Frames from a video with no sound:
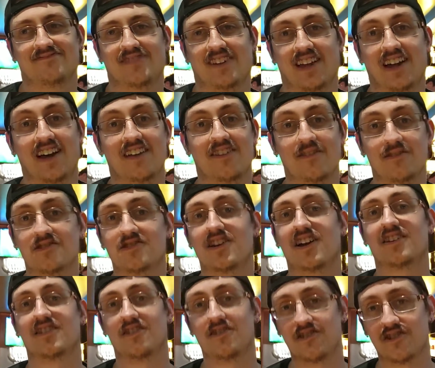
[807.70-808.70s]
guys, you should
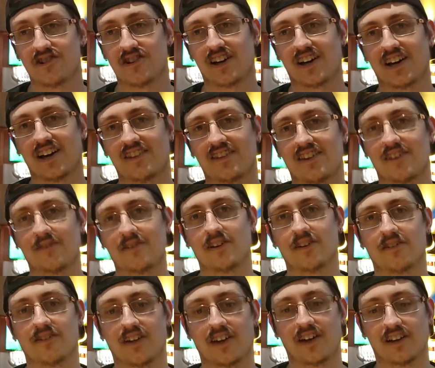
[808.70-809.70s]
check, you should check out that video.
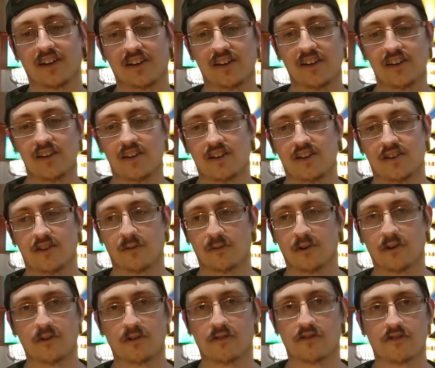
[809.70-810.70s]
It's like the
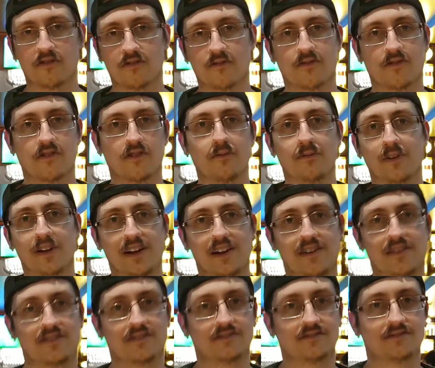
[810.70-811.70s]
yeah, roses. Yeah, check out so the bad.
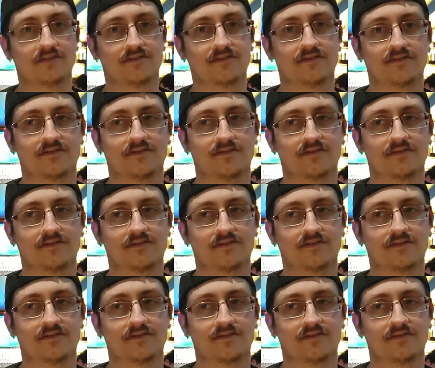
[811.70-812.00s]
rainstorm.